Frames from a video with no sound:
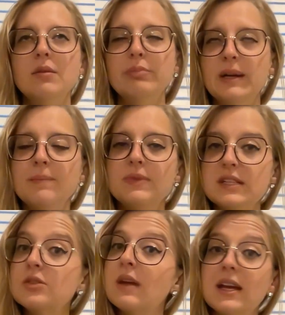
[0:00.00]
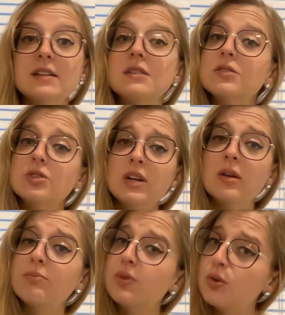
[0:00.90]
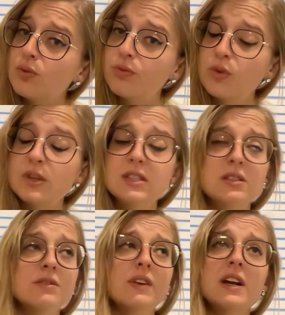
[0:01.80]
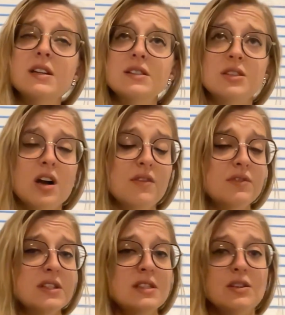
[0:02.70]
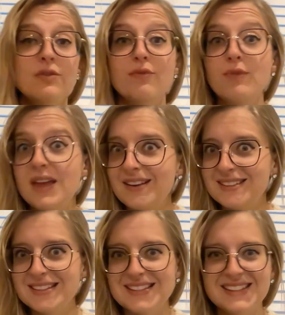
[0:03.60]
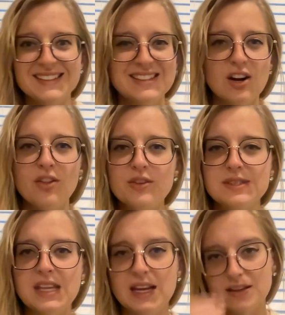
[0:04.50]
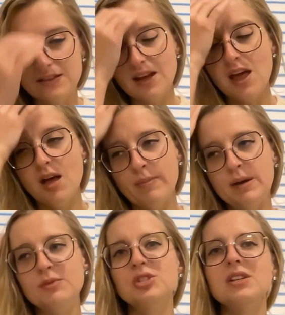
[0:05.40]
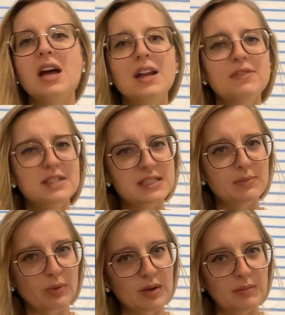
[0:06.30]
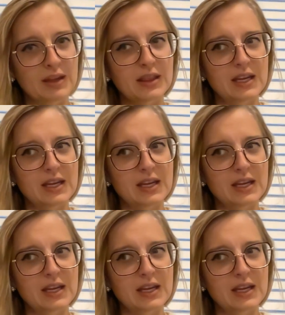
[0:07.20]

but that's okay. It still turned out beautiful. It's still very soft. It still fit. It still did all those things. But it was just kind of a disappointment